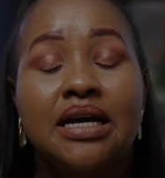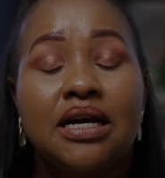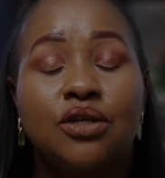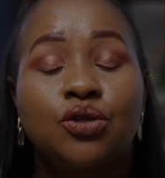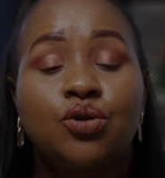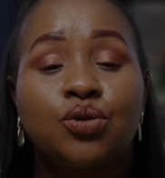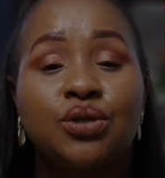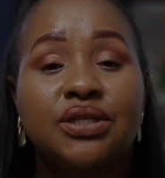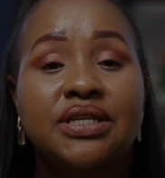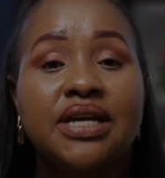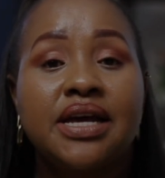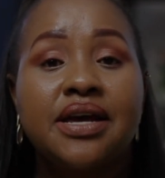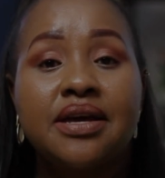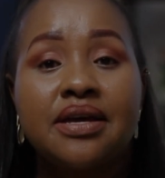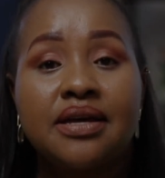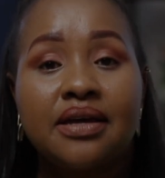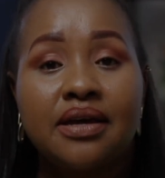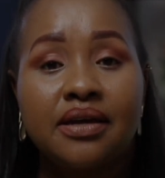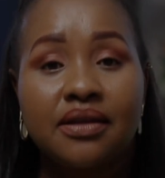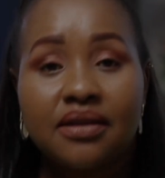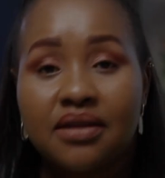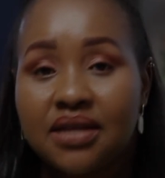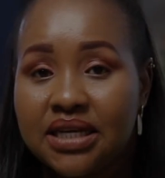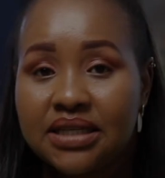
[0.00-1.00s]
to say
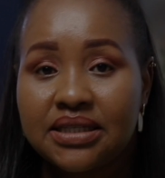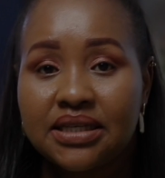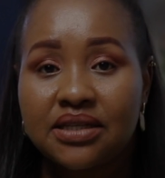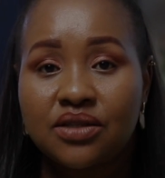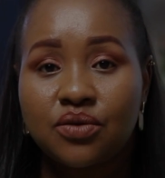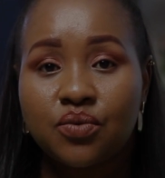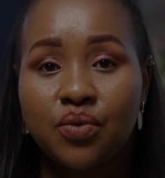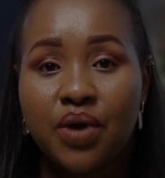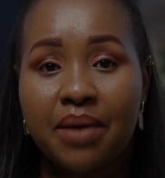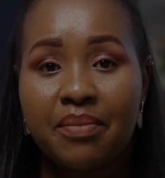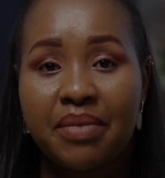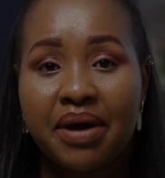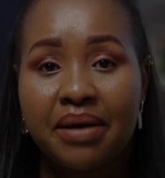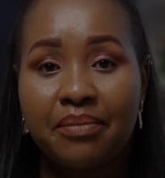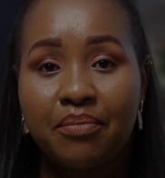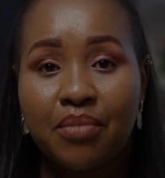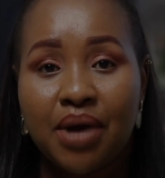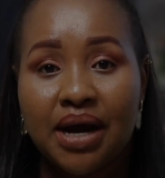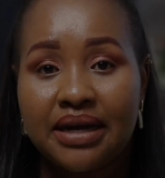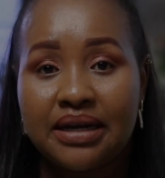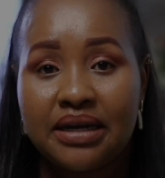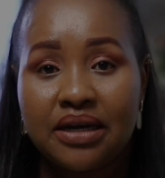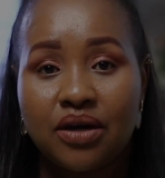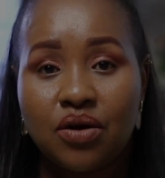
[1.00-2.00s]
this is where my
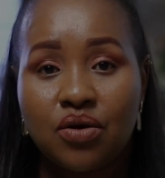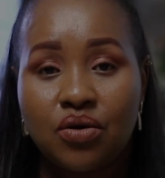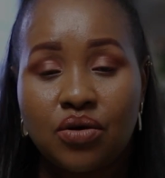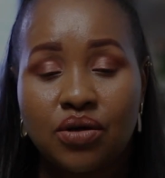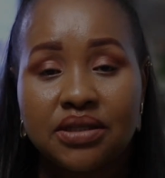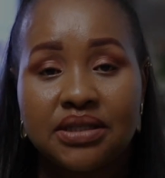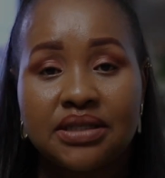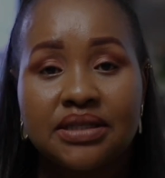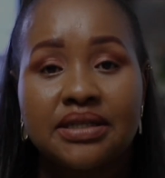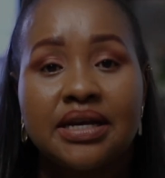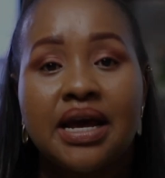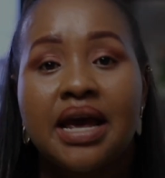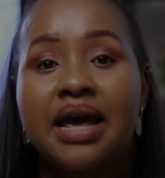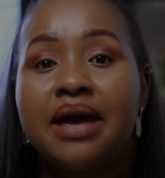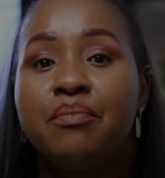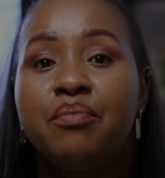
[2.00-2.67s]
money goes.